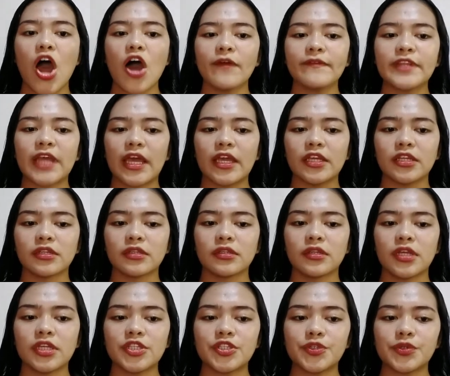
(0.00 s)
of the
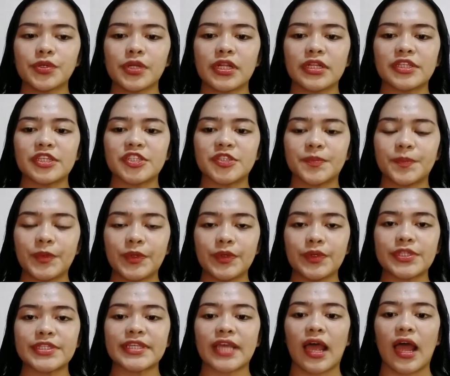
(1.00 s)
Industrial
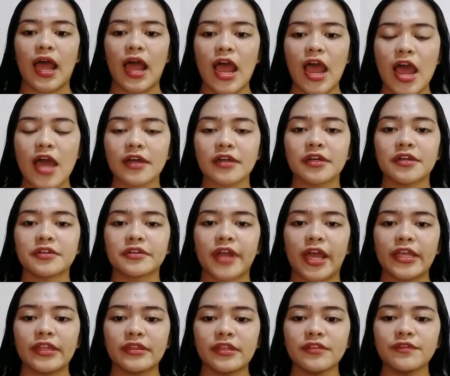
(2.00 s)
Disputes Act
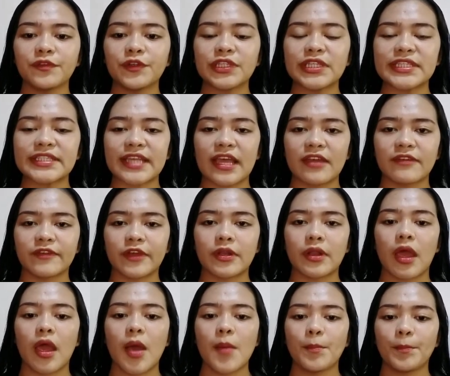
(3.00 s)

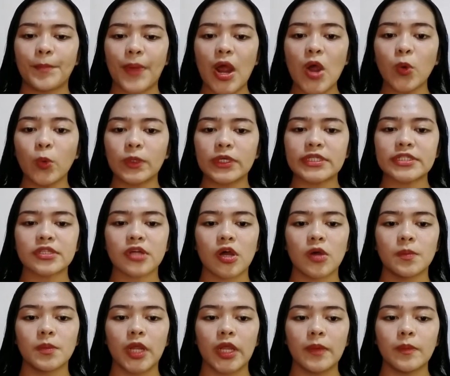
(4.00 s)
1947 powers
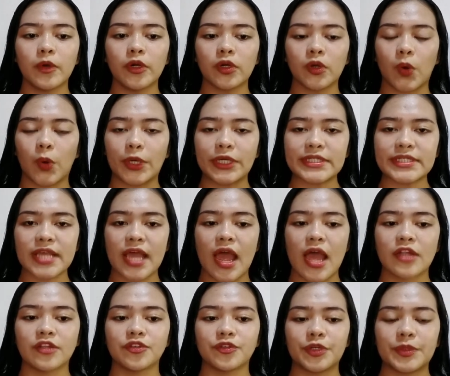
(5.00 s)
of labor courts
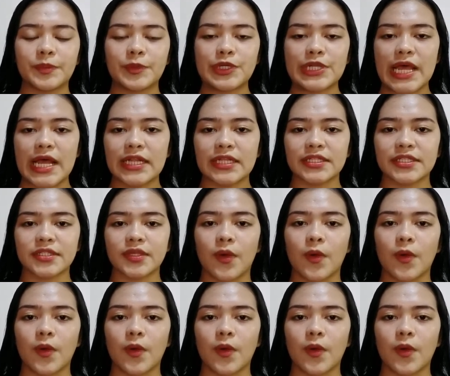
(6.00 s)
and tribunals.